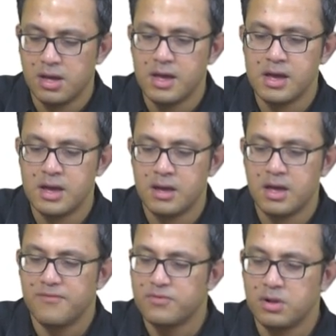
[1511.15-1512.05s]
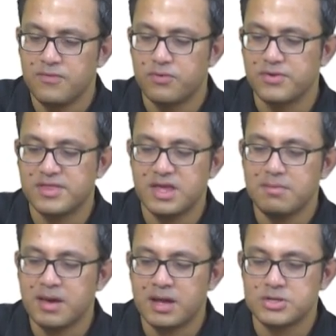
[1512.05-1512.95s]
Uh, after all, for a
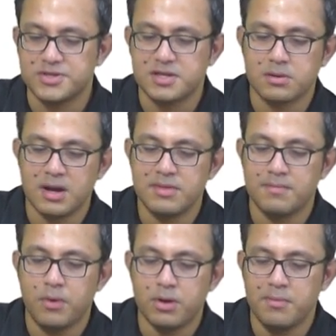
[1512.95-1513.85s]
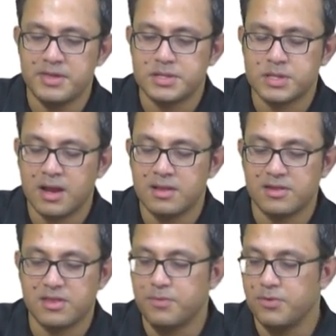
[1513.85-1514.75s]
seaman to scrape the bottom of that thing
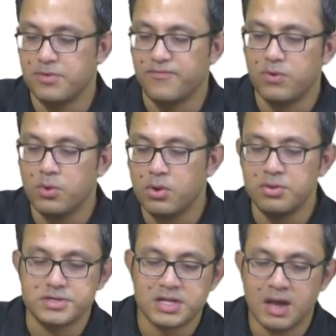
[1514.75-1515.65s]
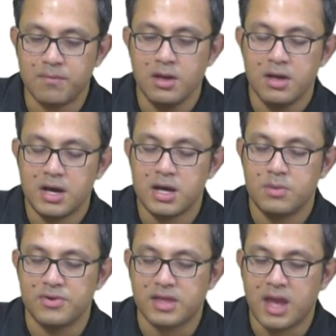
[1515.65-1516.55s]
that's supposed to float all the time
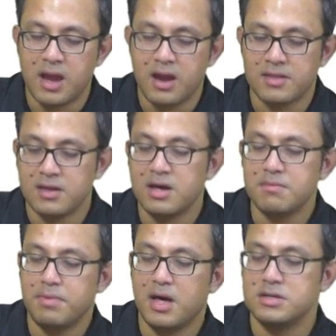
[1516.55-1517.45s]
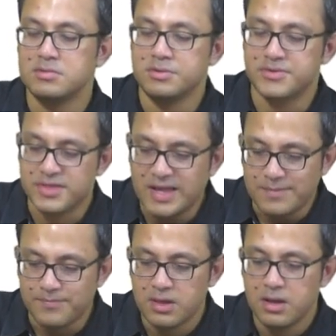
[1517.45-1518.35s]
under his care is an unpardonable sin.